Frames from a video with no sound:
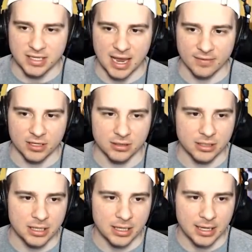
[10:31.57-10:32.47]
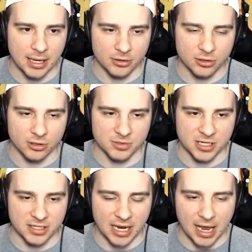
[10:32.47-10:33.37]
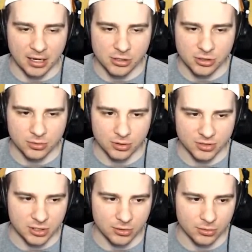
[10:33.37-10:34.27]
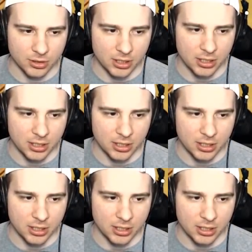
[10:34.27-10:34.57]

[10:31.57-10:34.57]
have it. Al Durham says, hey, I can shoot those too.